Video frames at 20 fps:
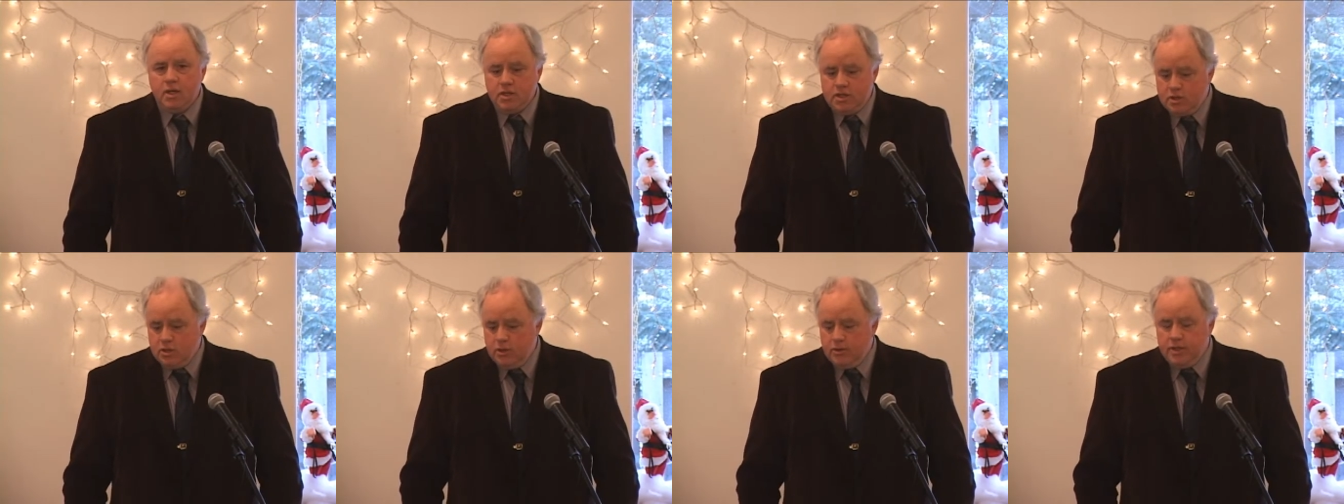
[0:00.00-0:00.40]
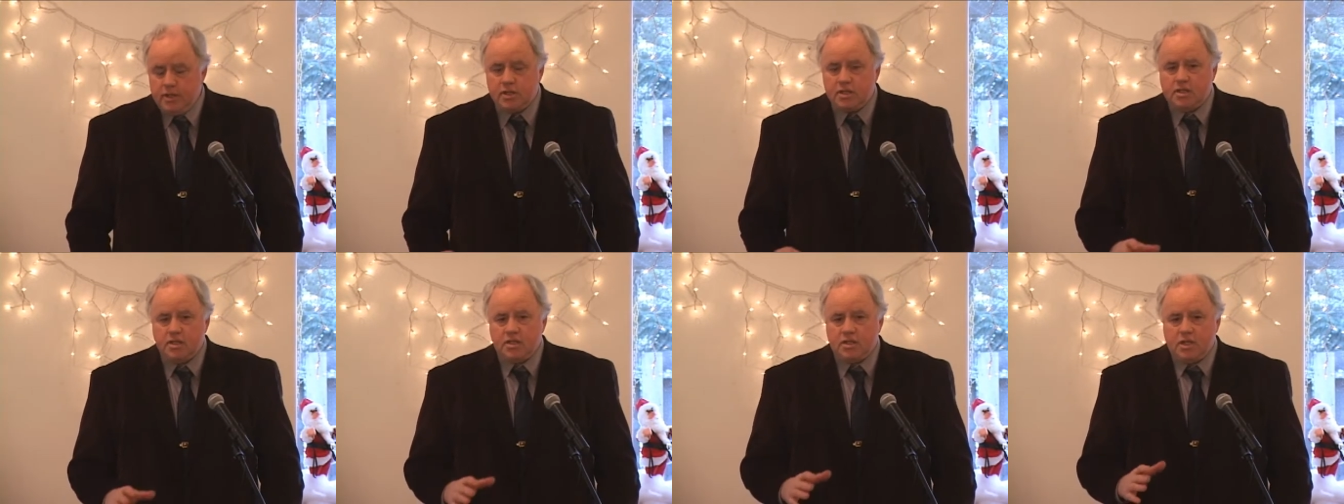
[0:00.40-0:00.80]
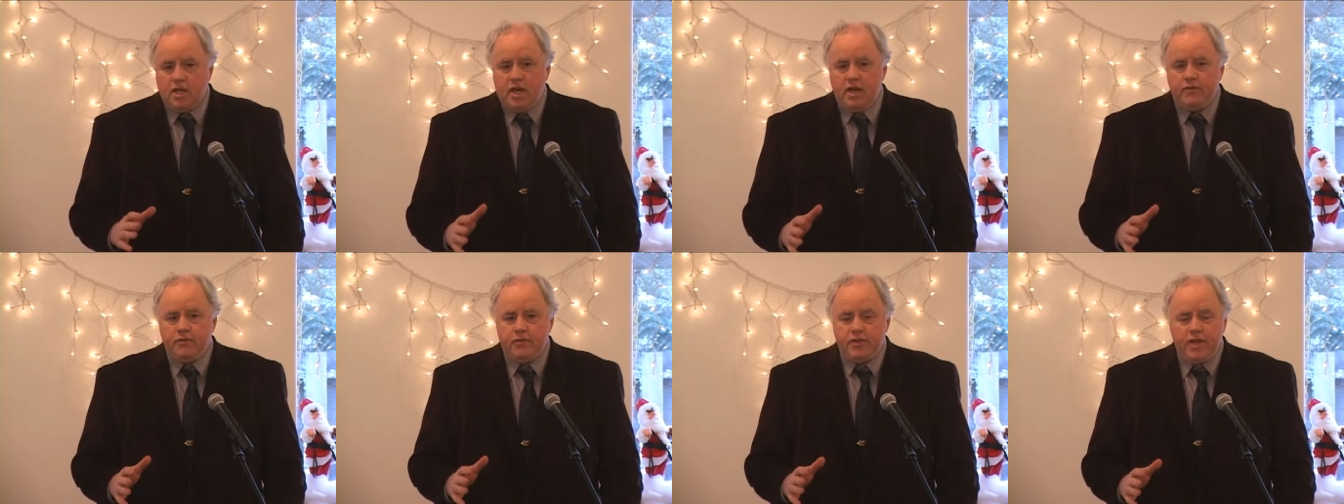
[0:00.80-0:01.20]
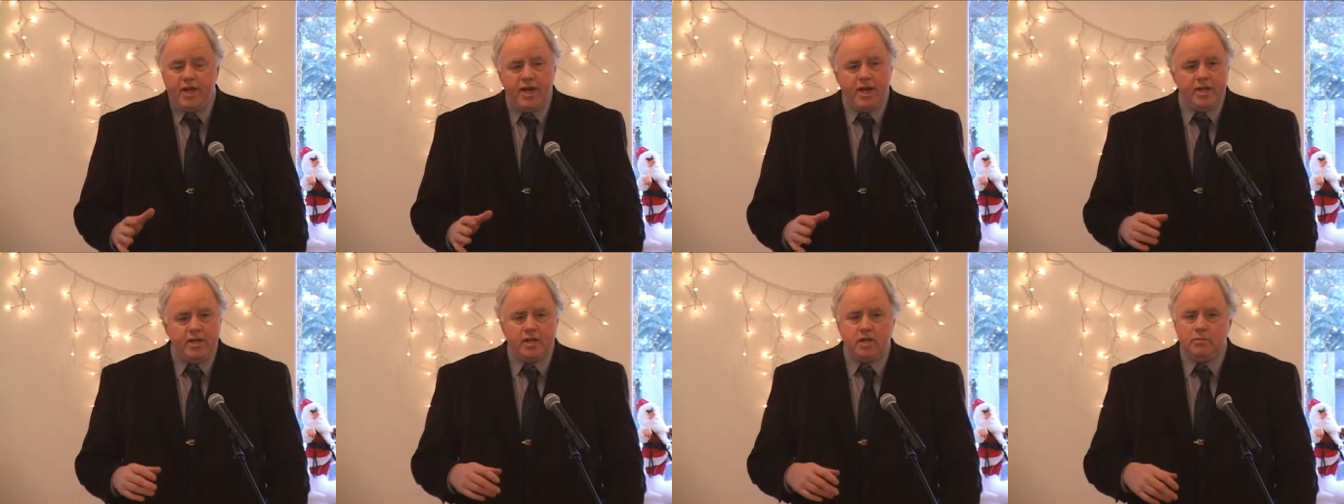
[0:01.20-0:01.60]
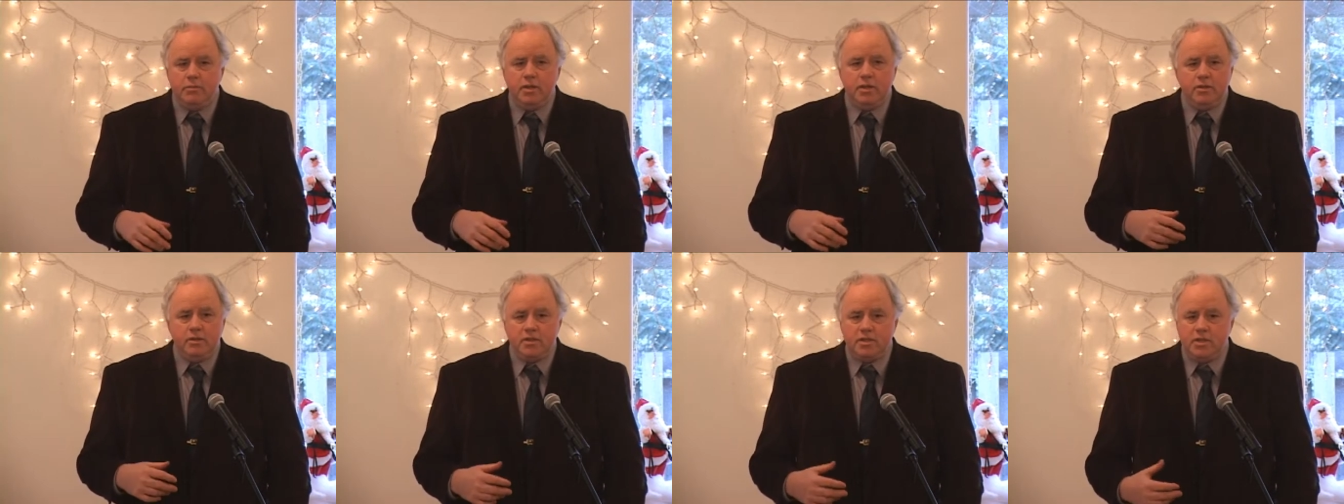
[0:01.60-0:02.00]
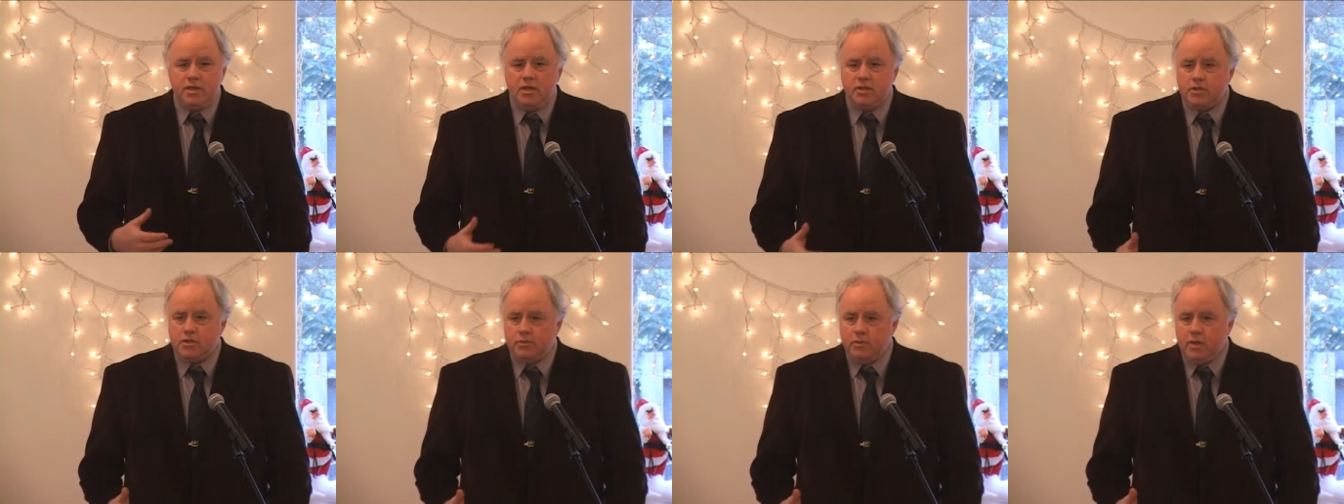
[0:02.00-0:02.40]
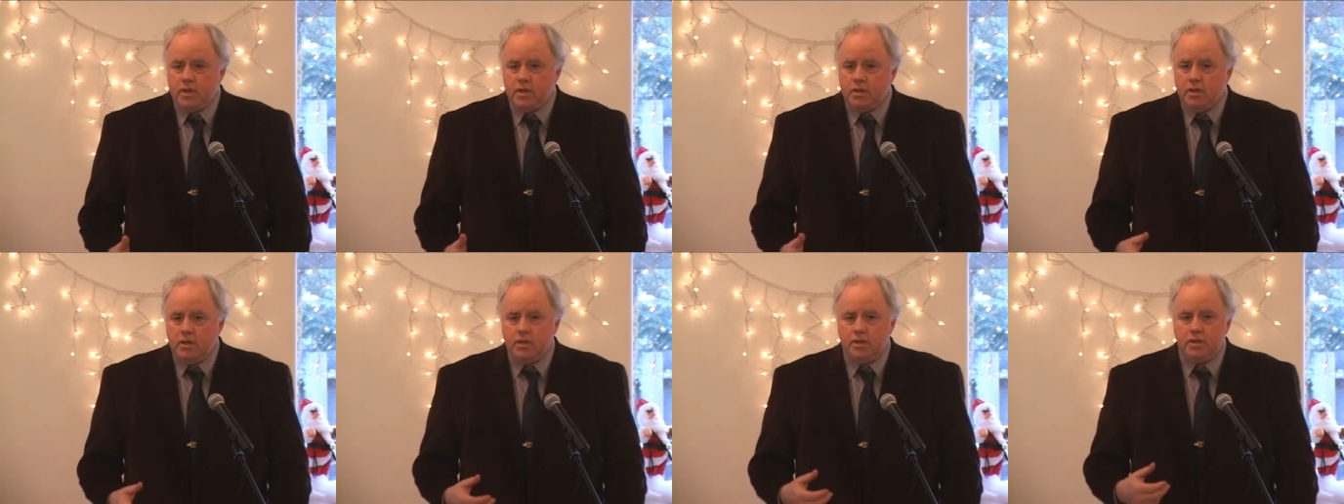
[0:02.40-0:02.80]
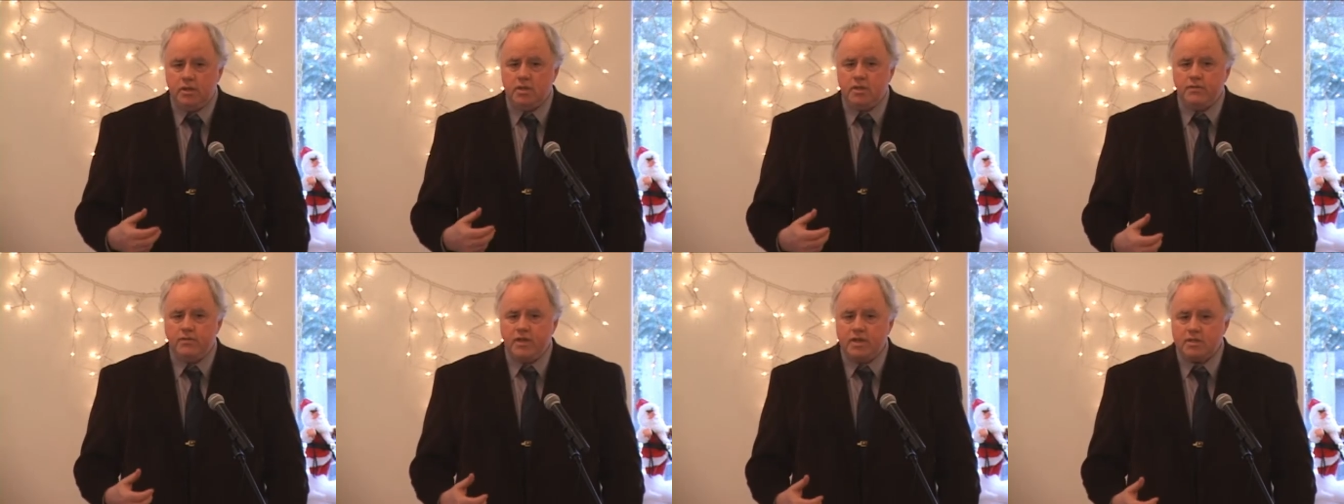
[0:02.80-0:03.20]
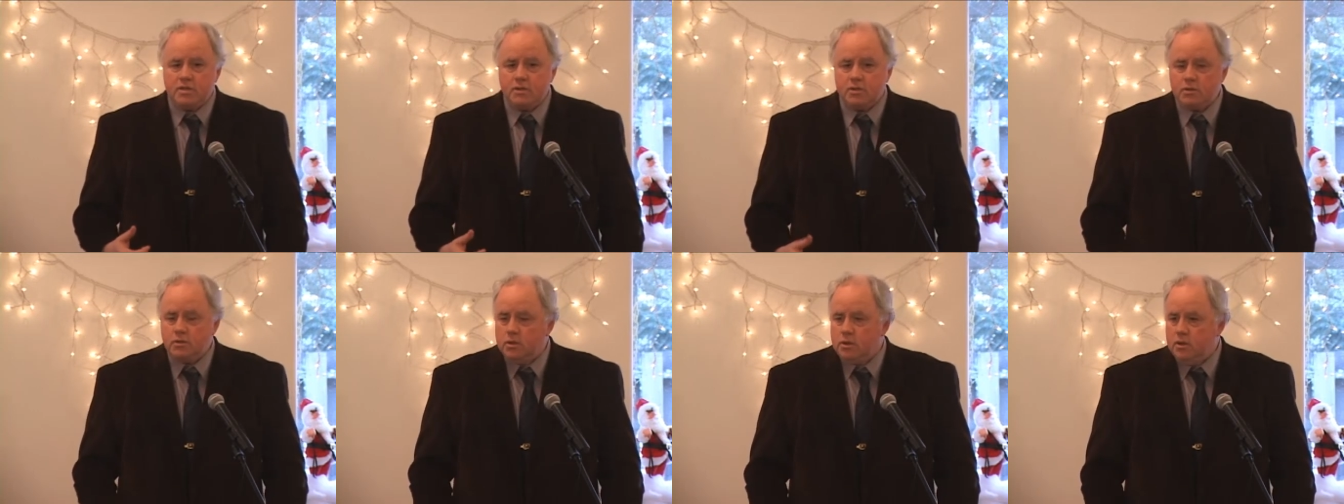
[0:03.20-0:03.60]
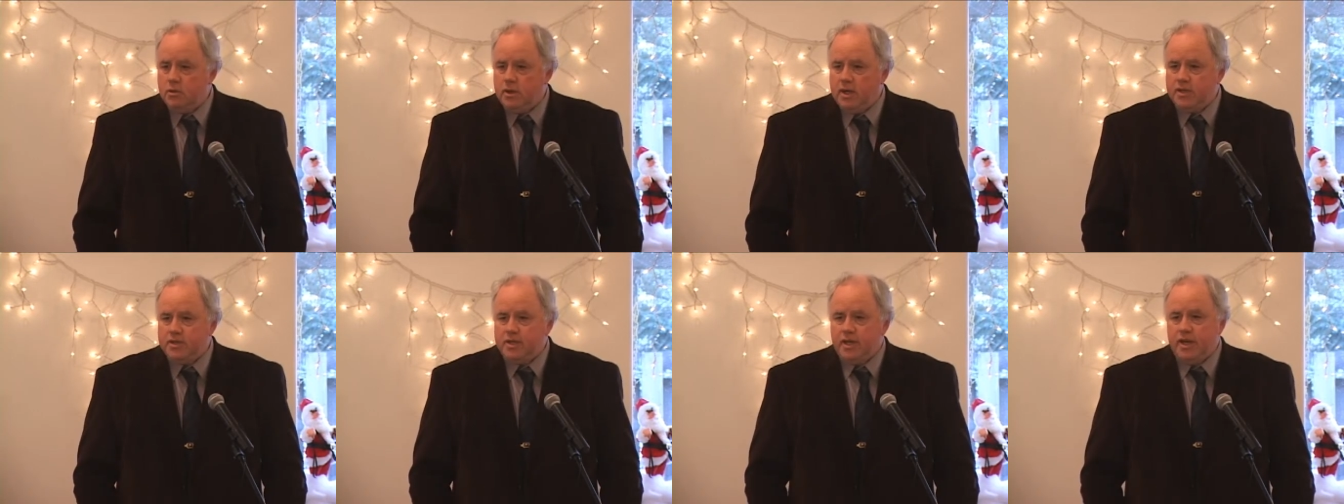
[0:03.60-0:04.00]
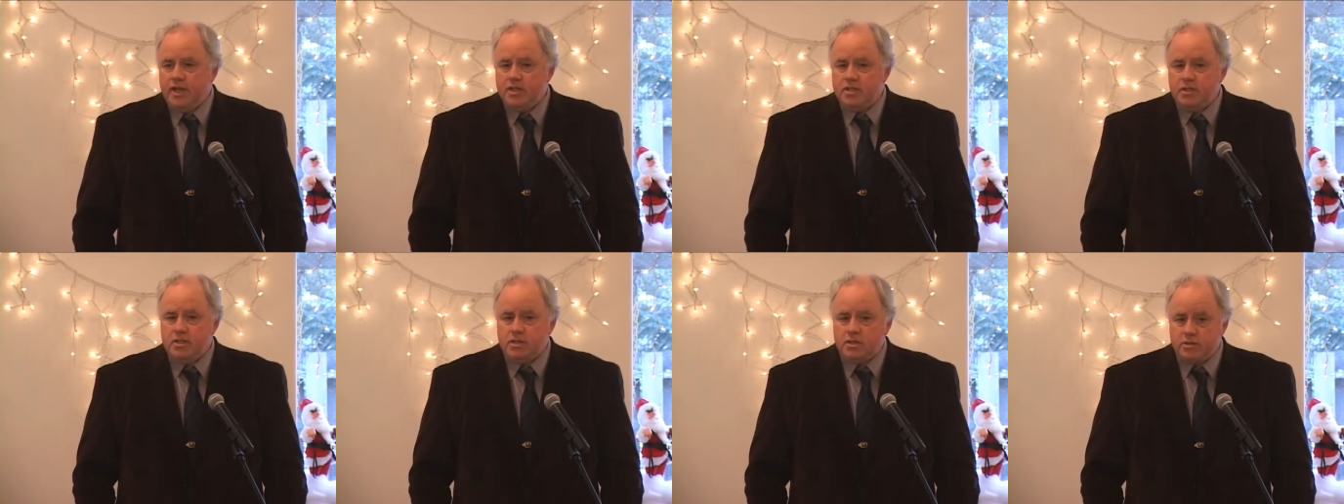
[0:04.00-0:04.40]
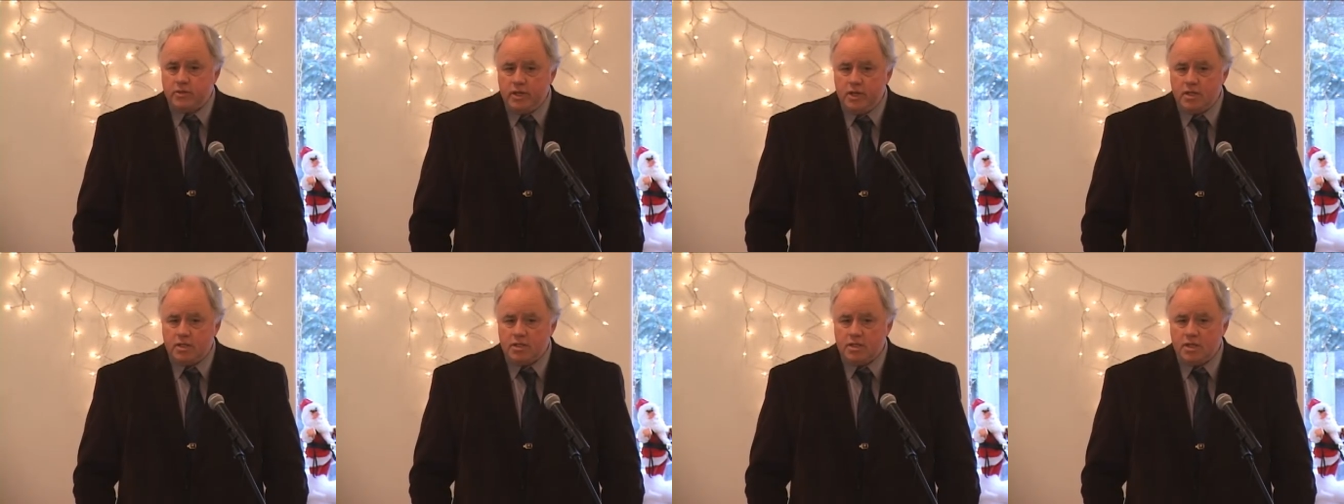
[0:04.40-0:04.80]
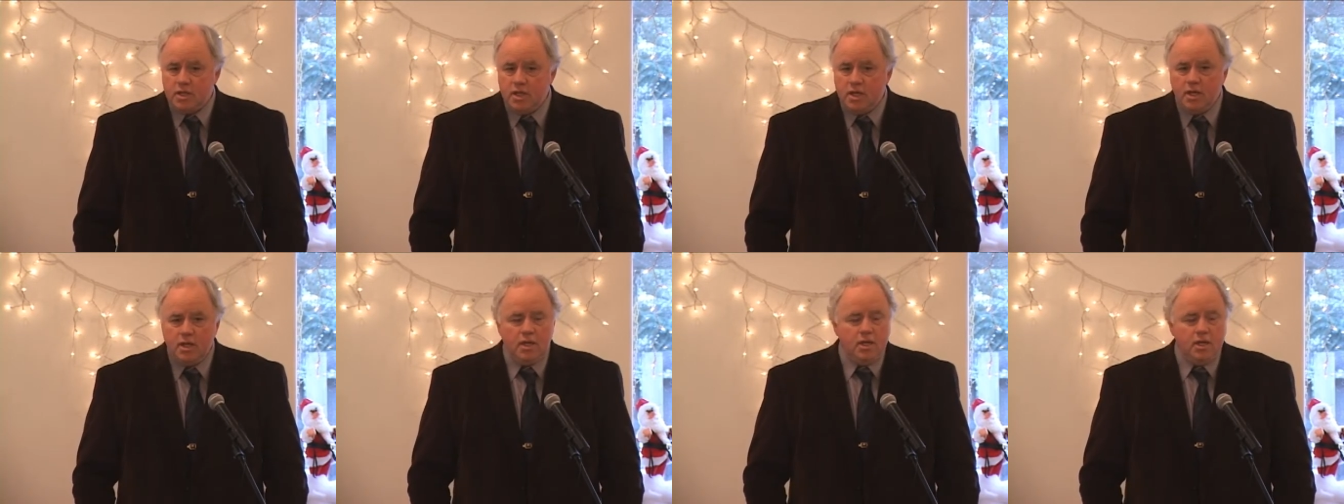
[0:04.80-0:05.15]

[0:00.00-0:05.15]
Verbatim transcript: So it's designed for that. It can be used elsewhere. These vessels will go out to icy straits.